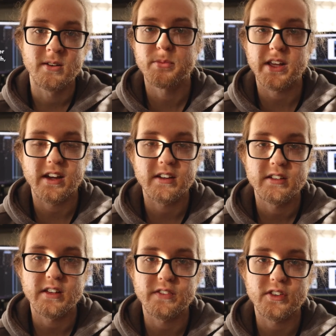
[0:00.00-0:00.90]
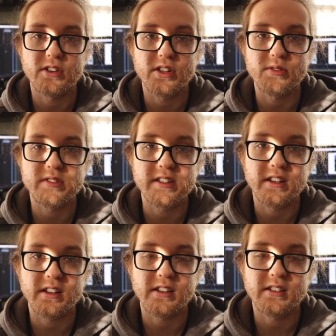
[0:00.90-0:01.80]
But yeah, if you're
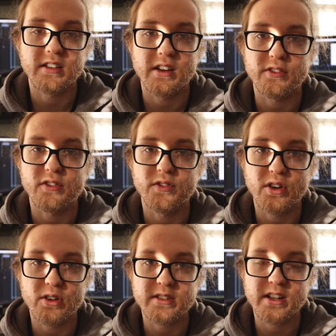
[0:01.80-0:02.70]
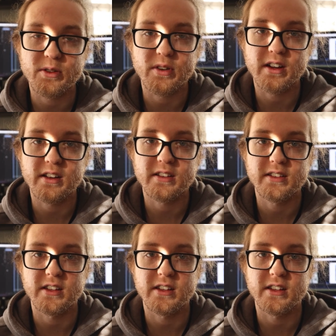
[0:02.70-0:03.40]
using it for photos anyway,